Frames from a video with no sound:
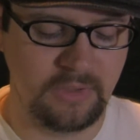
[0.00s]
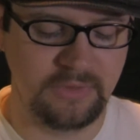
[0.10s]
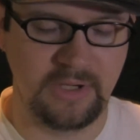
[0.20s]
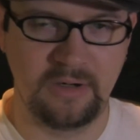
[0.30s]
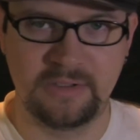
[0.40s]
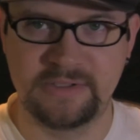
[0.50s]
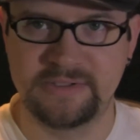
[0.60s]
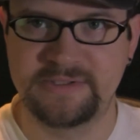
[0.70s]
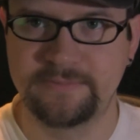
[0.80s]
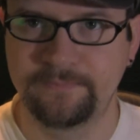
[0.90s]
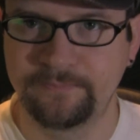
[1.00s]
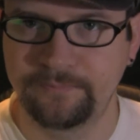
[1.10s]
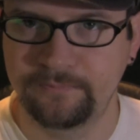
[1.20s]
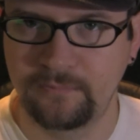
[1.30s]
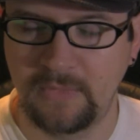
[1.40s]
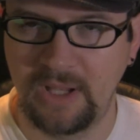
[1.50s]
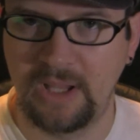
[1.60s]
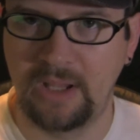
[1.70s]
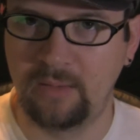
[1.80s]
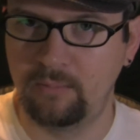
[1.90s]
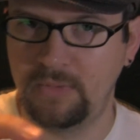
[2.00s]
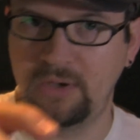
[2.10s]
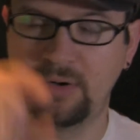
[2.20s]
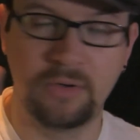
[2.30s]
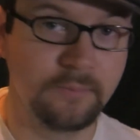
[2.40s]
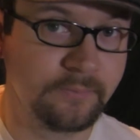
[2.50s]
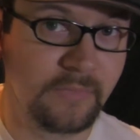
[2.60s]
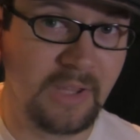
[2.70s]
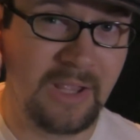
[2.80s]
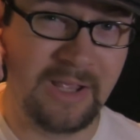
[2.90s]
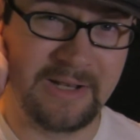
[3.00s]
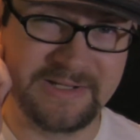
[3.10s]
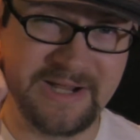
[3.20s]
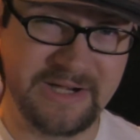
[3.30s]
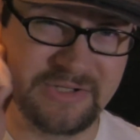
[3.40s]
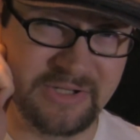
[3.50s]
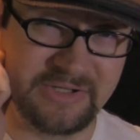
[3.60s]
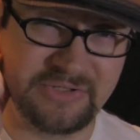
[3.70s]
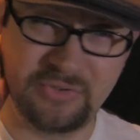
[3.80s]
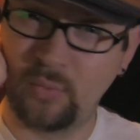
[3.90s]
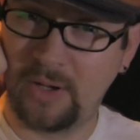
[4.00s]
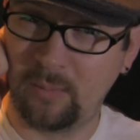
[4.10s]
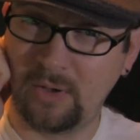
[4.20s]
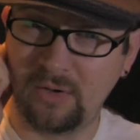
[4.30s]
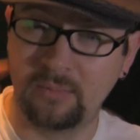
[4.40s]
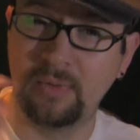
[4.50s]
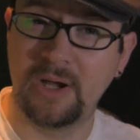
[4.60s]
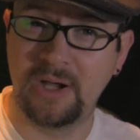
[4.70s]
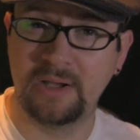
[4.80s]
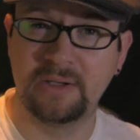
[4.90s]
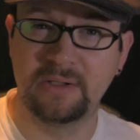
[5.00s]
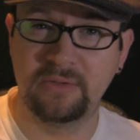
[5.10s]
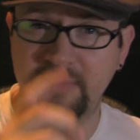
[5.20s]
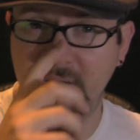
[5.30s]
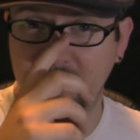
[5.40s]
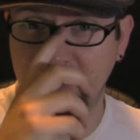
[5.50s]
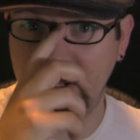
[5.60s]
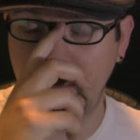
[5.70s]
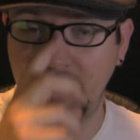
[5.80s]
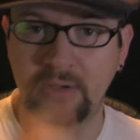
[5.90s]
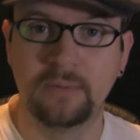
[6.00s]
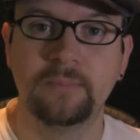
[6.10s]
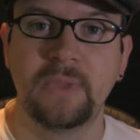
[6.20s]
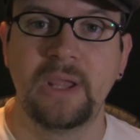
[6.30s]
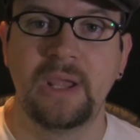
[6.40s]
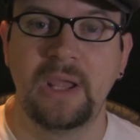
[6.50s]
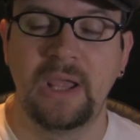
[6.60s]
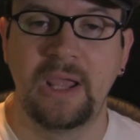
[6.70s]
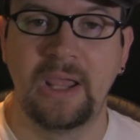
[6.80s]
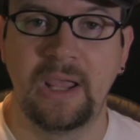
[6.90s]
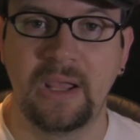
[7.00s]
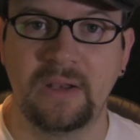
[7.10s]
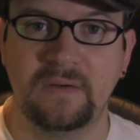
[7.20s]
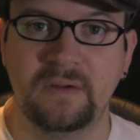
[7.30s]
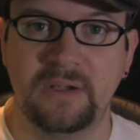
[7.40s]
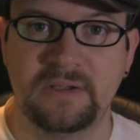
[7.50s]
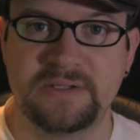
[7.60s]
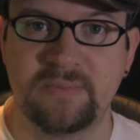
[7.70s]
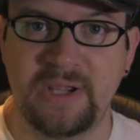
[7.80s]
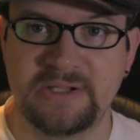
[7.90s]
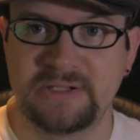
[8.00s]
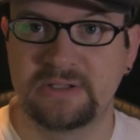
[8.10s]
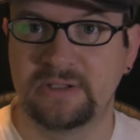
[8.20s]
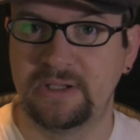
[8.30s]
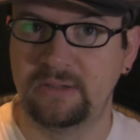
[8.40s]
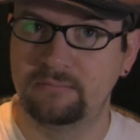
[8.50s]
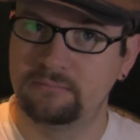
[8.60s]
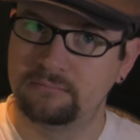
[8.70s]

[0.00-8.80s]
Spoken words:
There is a mirror, and it's actually a two-way mirror. Behind it you've got a light meter, and it's basically